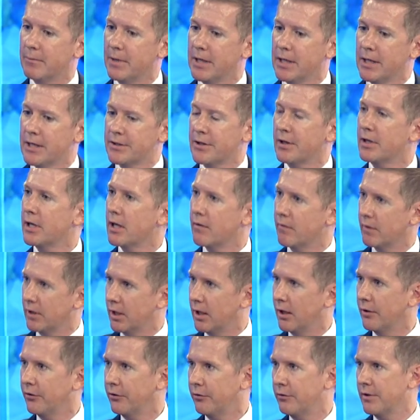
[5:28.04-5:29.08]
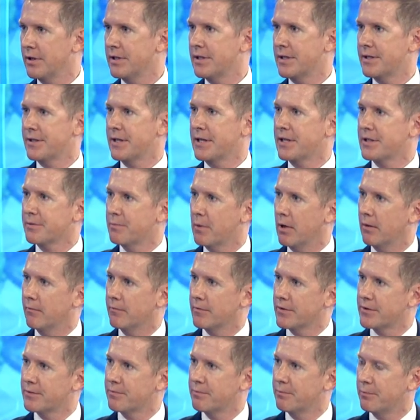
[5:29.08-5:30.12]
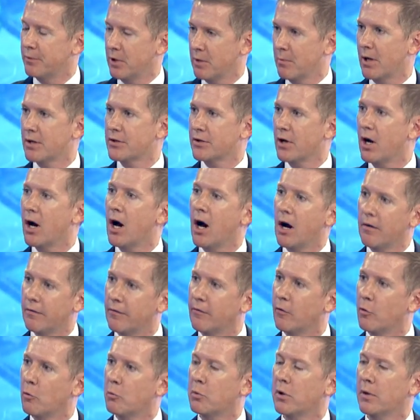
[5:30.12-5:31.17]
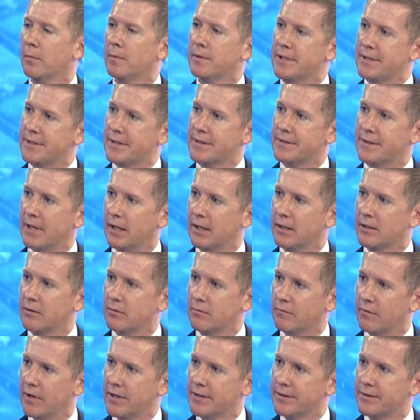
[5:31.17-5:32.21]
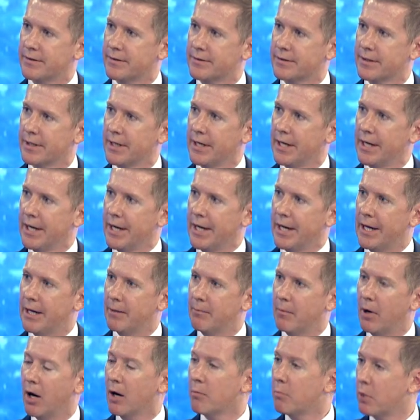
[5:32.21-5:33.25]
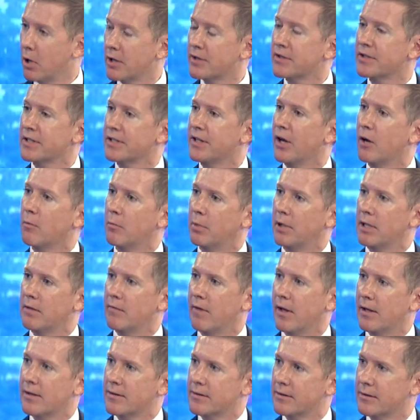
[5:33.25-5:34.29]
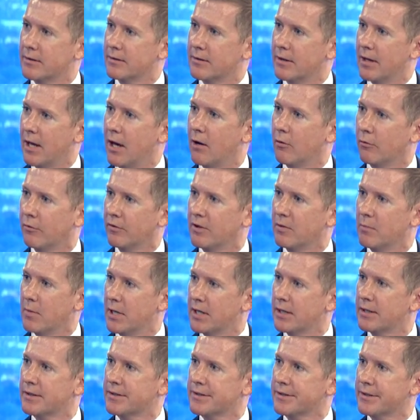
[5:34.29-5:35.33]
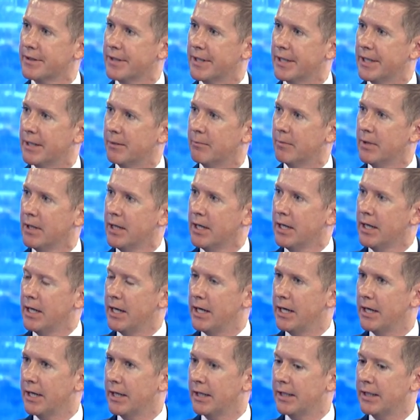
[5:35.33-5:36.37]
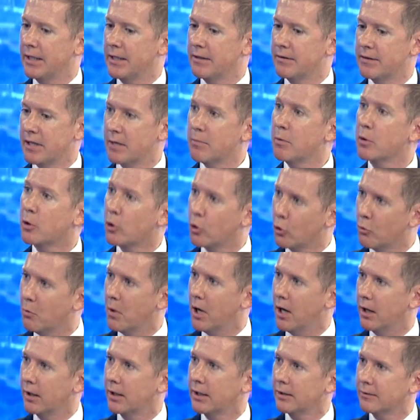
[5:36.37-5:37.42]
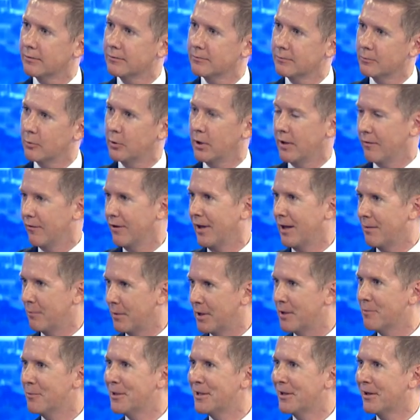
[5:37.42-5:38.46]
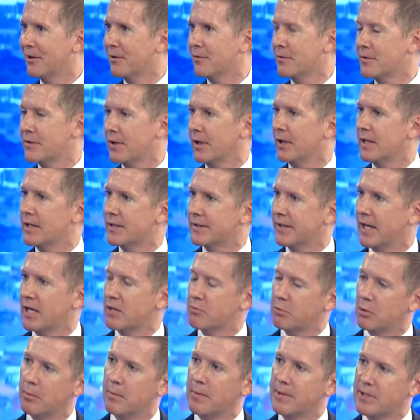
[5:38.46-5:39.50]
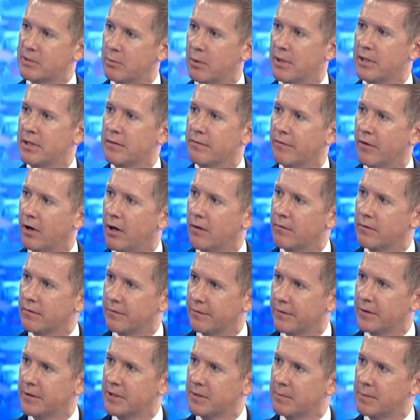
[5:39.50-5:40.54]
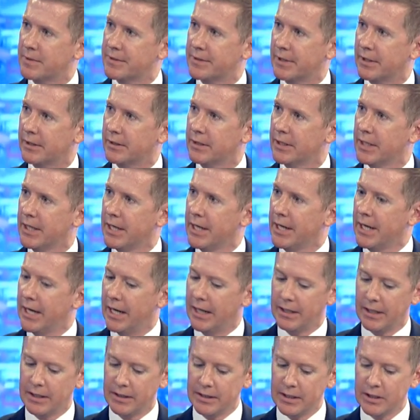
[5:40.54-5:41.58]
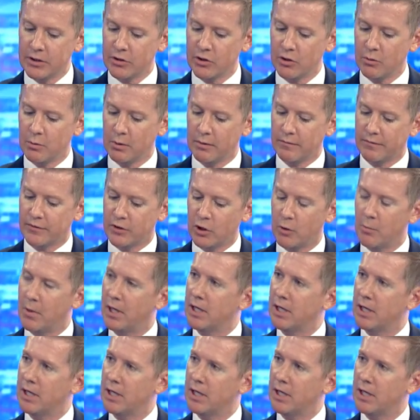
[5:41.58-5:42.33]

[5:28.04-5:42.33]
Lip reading: certainly over the last 3 to 6 months, pretty much half of all properties are selling to investors. I personally don't believe that's a healthy mix. In a typical market, or whatever that may be, I would certainly say it's probably 25 to 30%. And the issue with too many